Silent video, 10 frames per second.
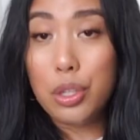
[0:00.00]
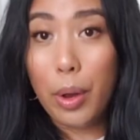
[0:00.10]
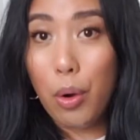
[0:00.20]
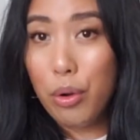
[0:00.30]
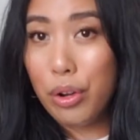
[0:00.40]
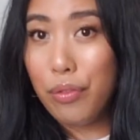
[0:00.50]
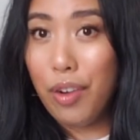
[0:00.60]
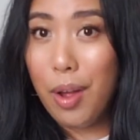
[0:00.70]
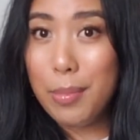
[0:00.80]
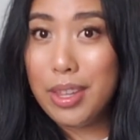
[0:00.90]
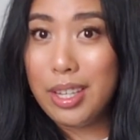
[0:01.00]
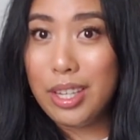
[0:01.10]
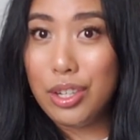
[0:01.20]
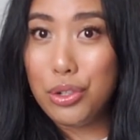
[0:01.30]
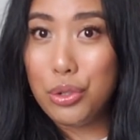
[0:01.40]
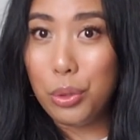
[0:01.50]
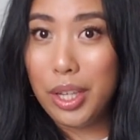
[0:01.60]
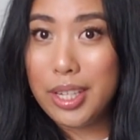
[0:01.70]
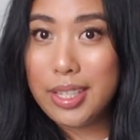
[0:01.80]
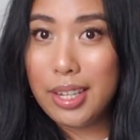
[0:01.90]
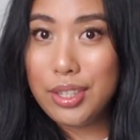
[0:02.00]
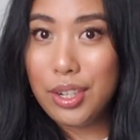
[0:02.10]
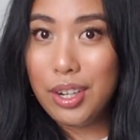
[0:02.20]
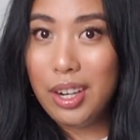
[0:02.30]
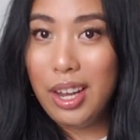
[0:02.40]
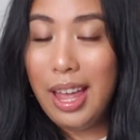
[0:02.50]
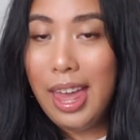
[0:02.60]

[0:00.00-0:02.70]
I ordered from the Julia Center,